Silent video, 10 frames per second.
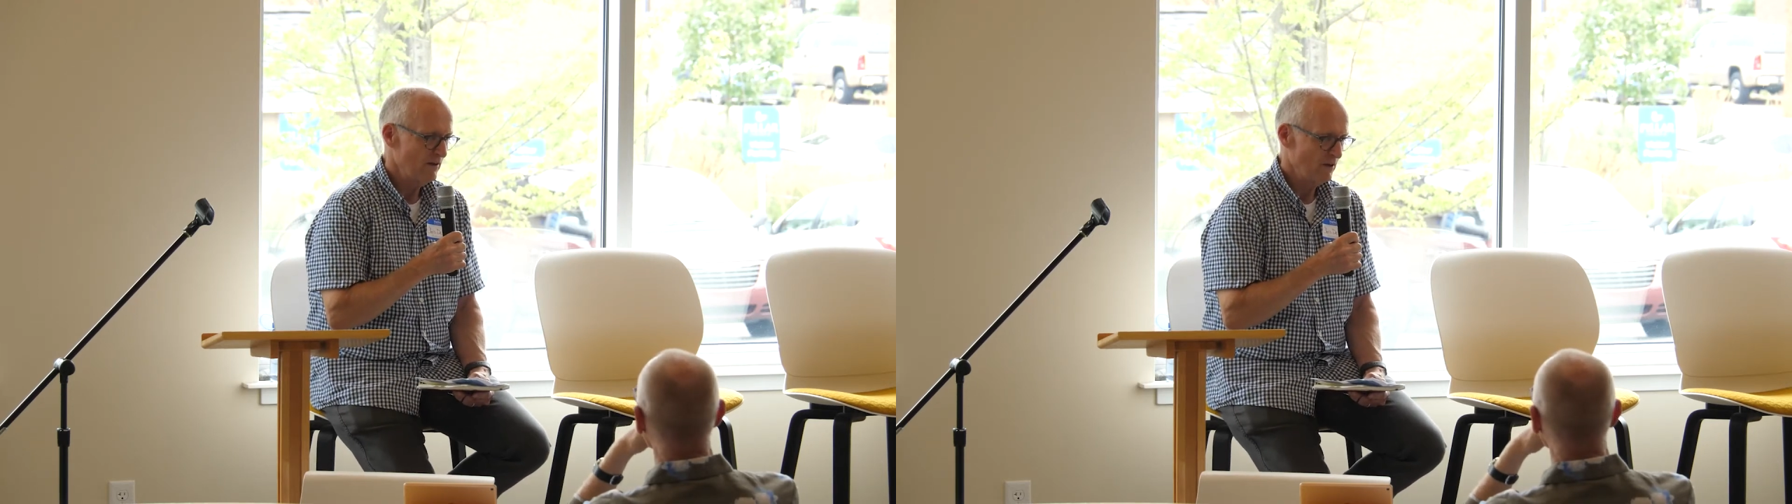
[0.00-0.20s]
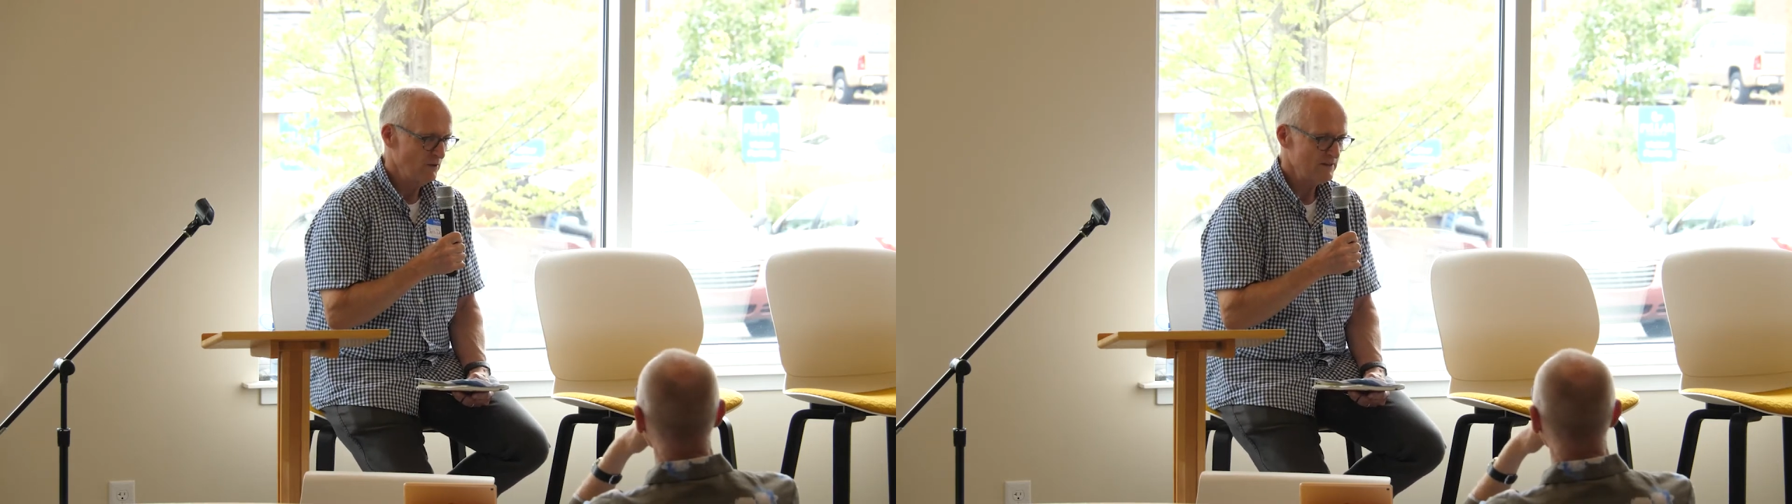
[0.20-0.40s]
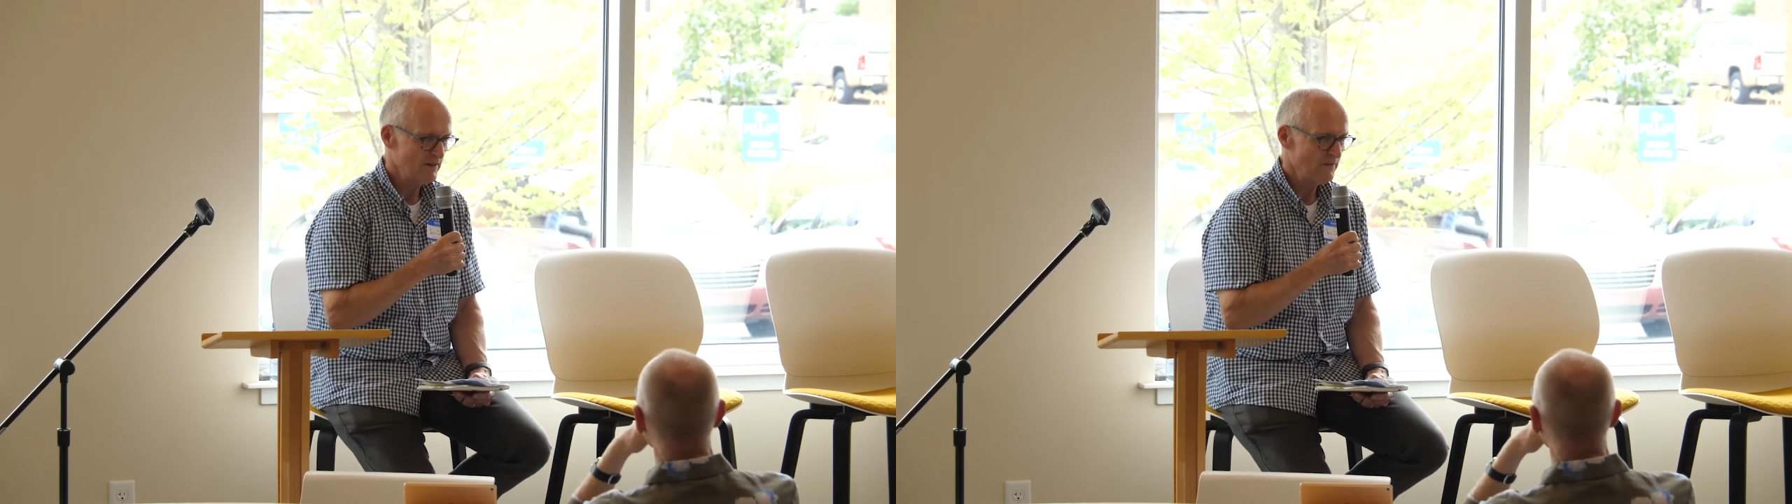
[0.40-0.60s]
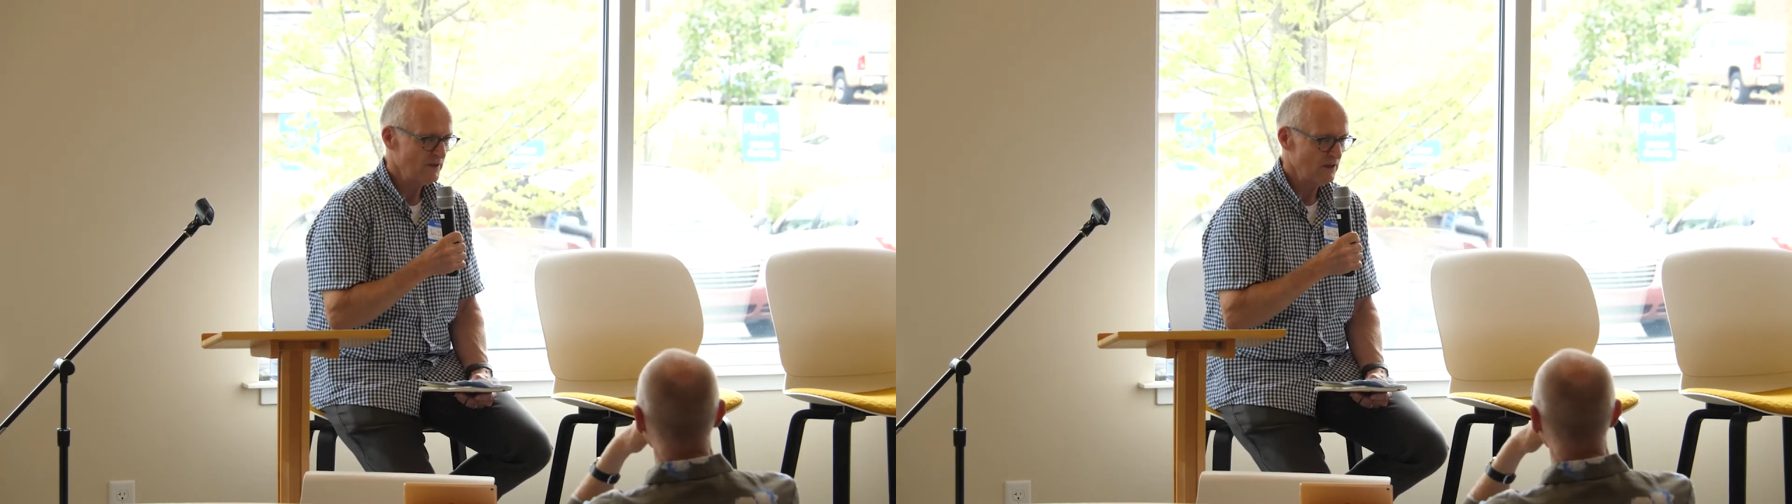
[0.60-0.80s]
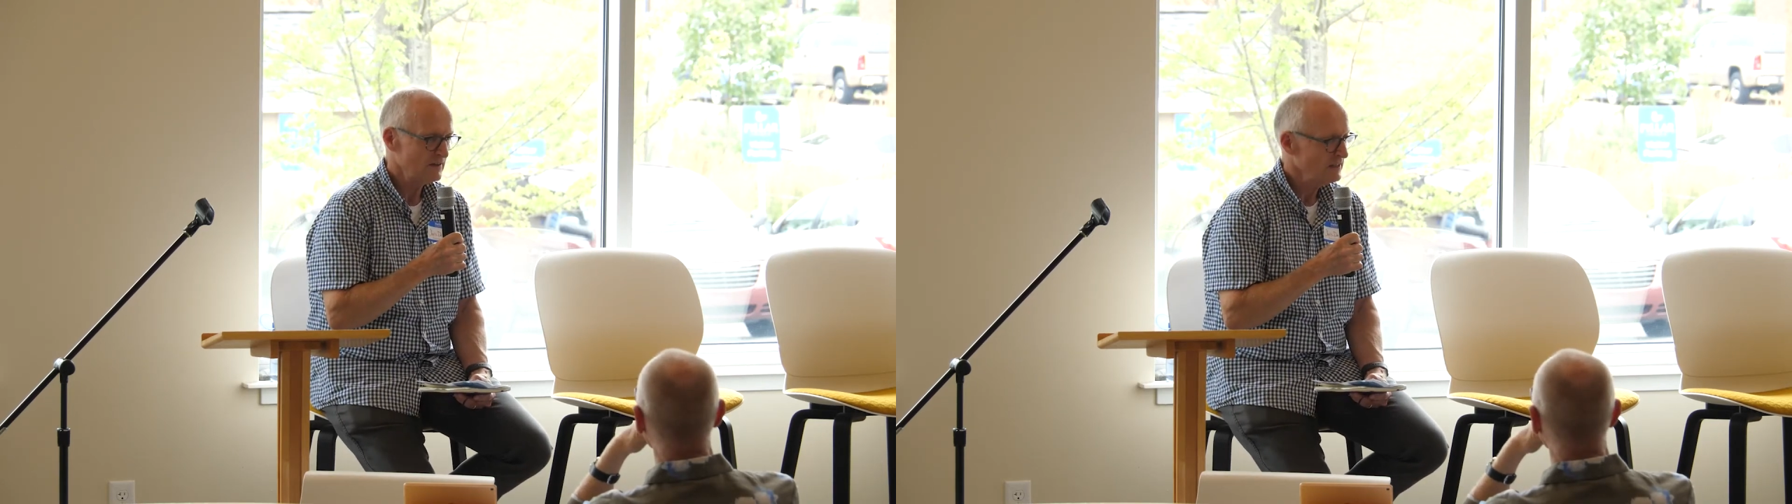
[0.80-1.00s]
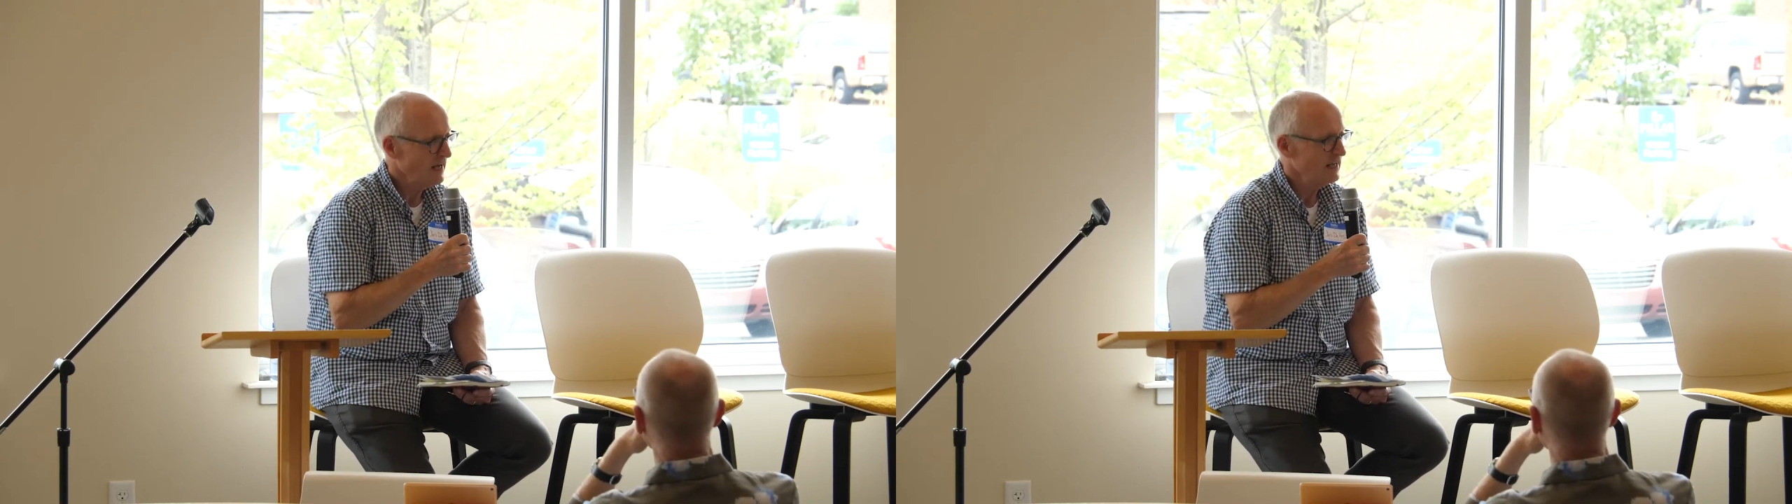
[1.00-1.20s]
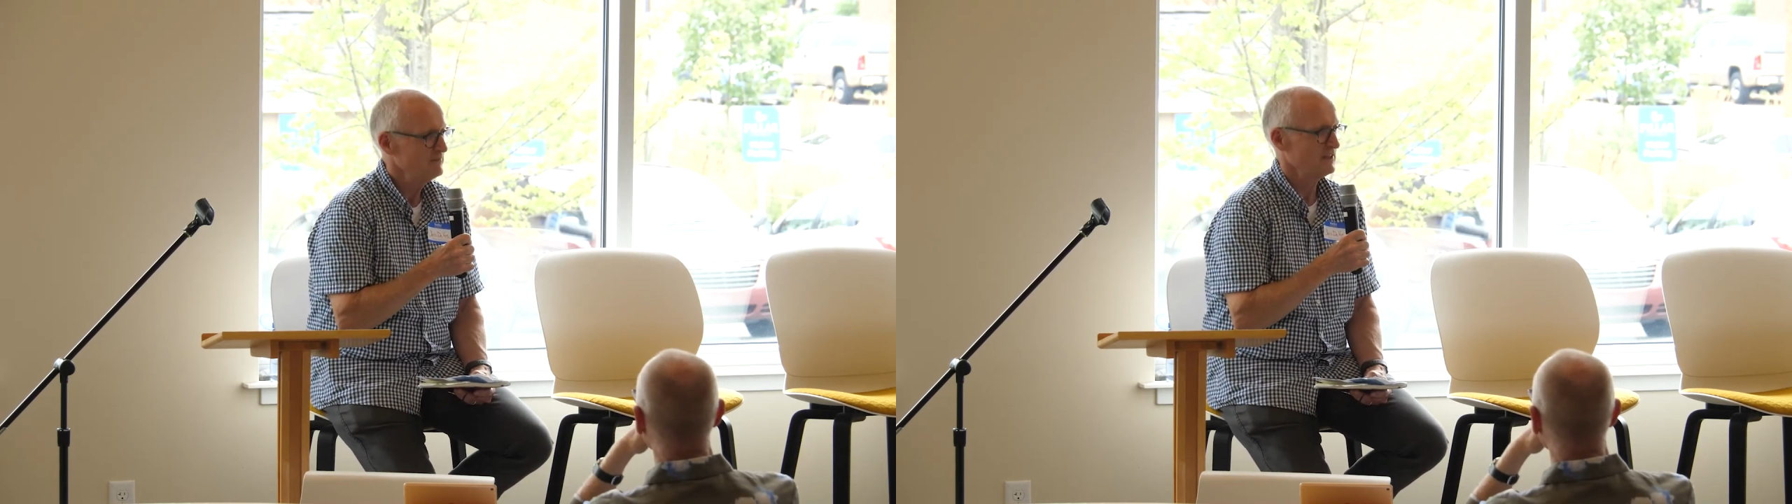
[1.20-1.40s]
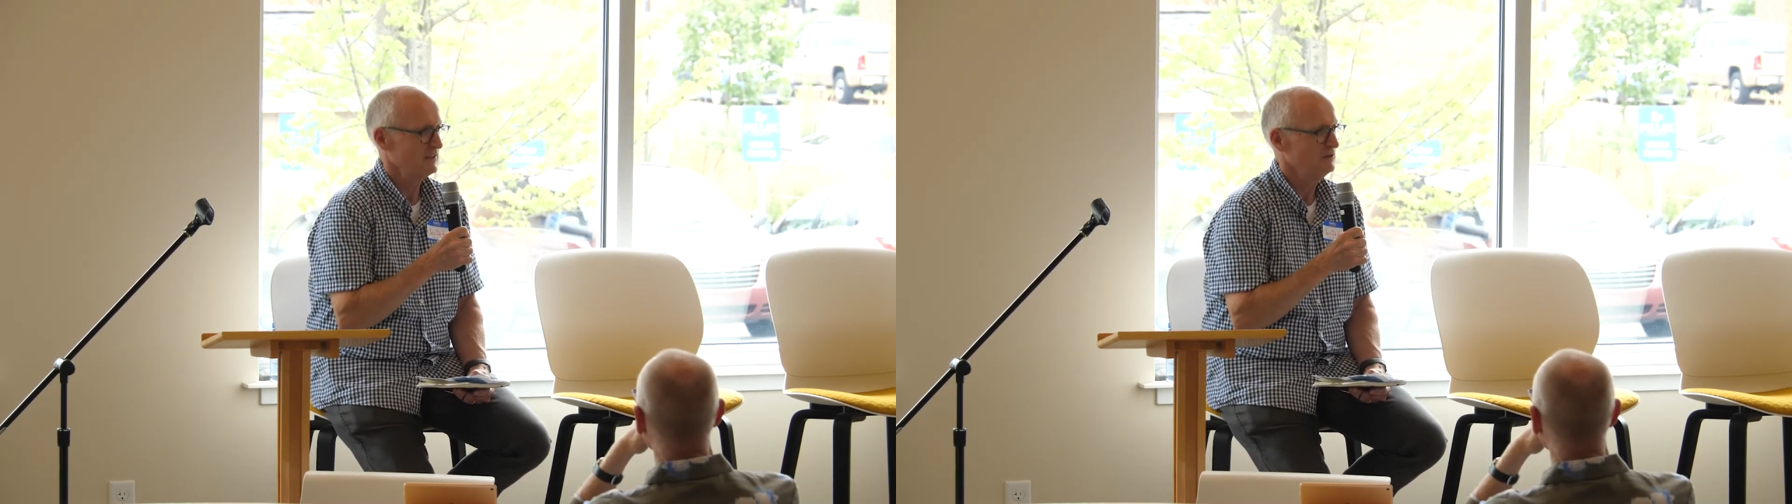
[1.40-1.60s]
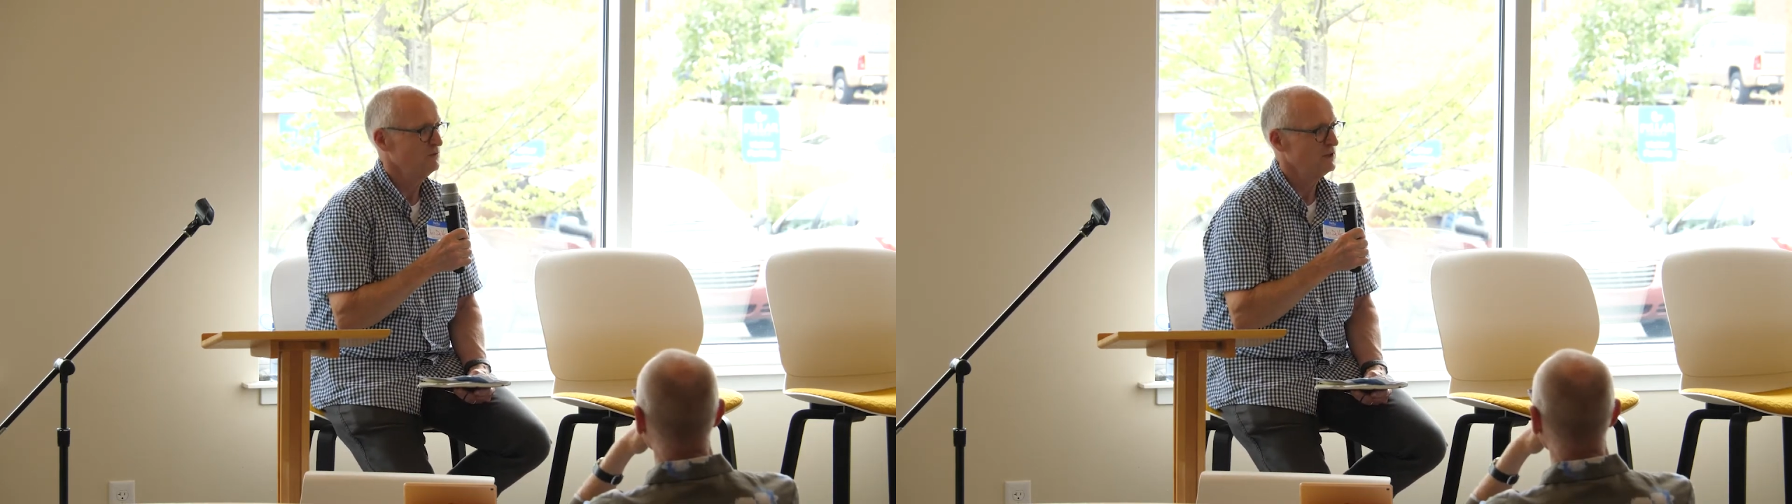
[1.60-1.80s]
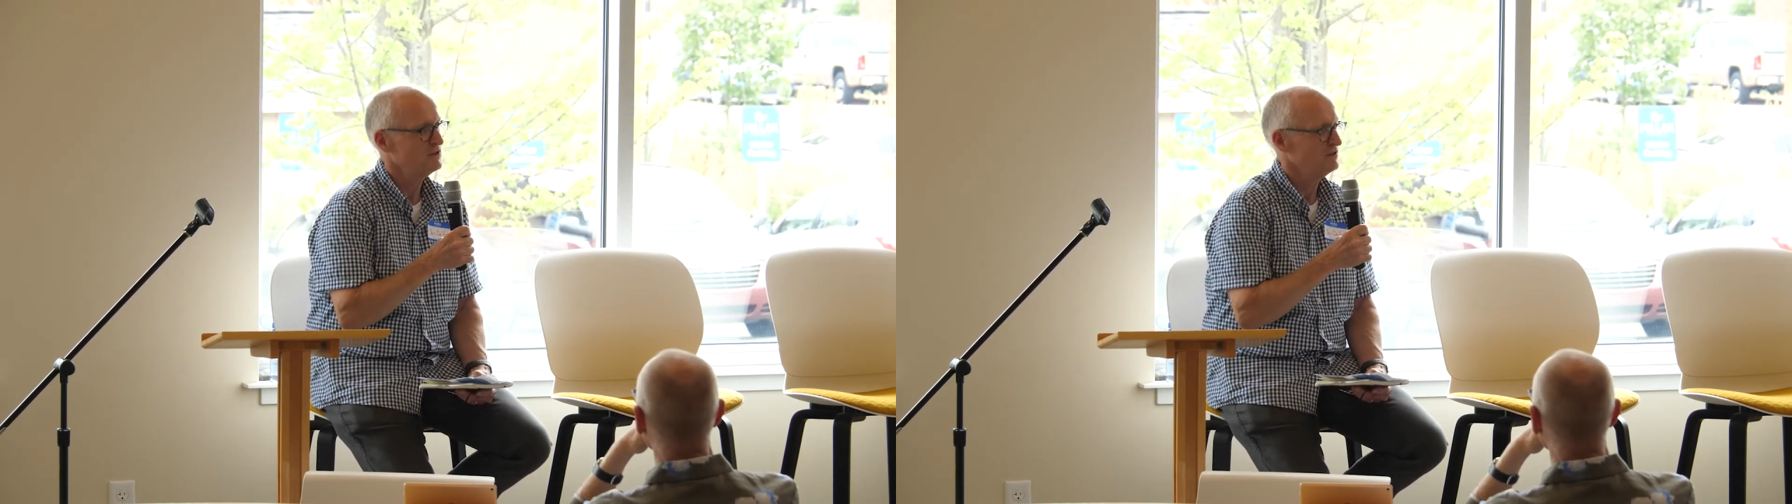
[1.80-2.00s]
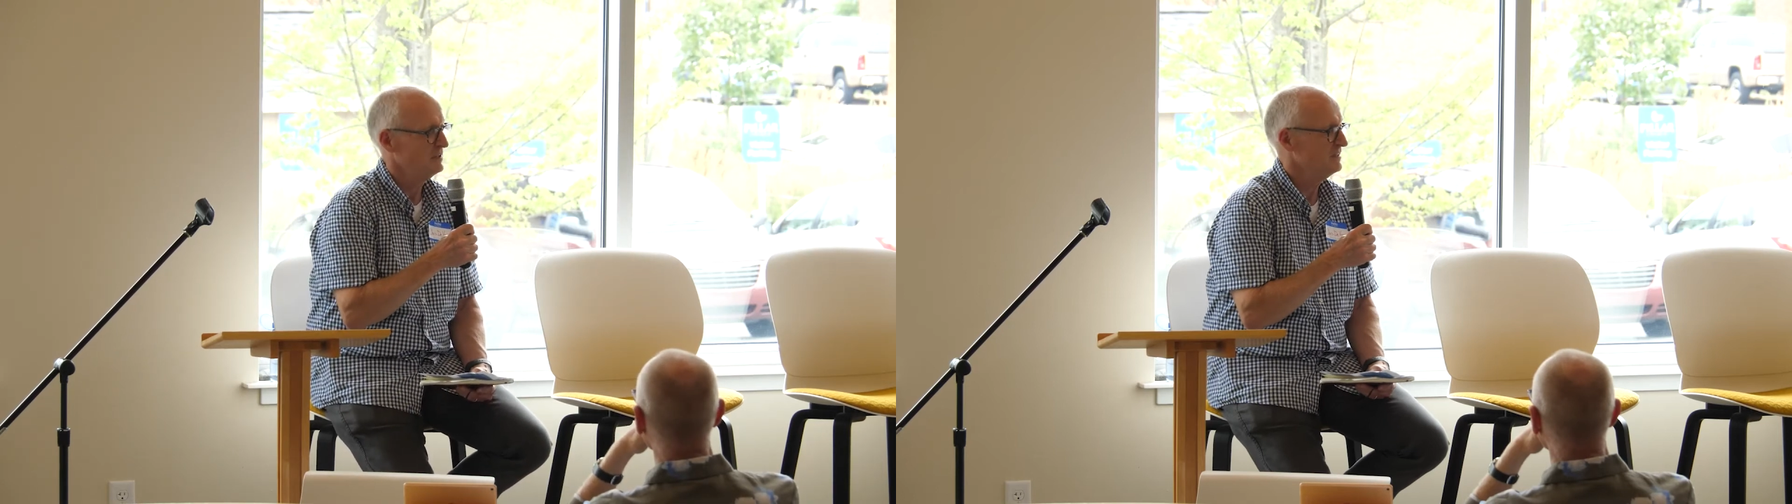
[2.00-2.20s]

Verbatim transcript: though, is that there are times in which